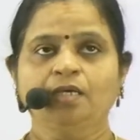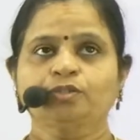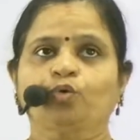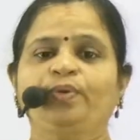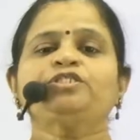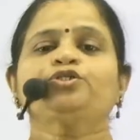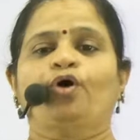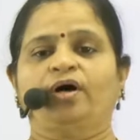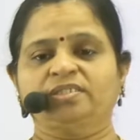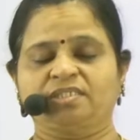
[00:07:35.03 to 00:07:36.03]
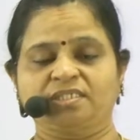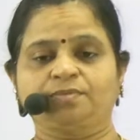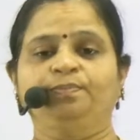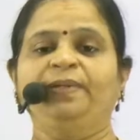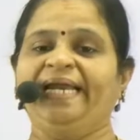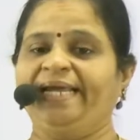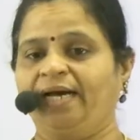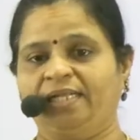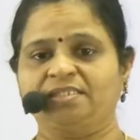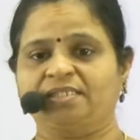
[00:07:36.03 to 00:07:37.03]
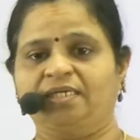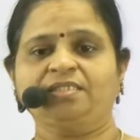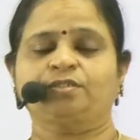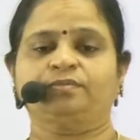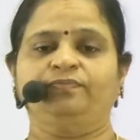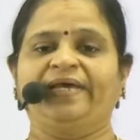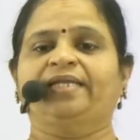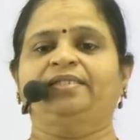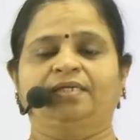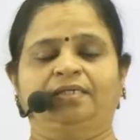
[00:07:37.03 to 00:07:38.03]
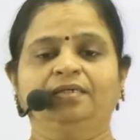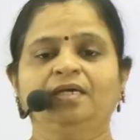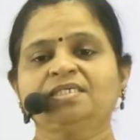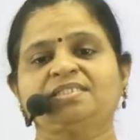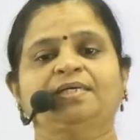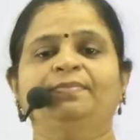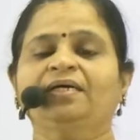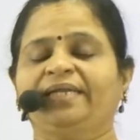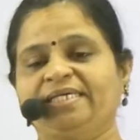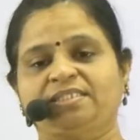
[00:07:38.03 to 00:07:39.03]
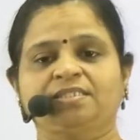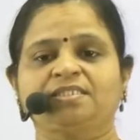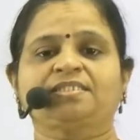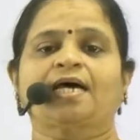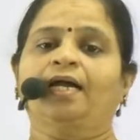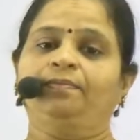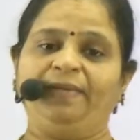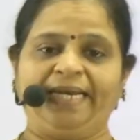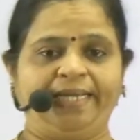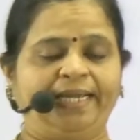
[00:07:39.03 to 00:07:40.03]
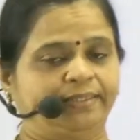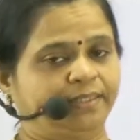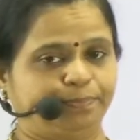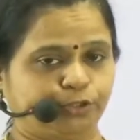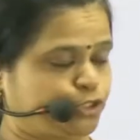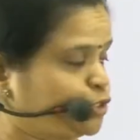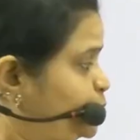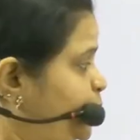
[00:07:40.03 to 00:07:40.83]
So which causes bleeding ulcers, where the stomach region start bleeding at that position.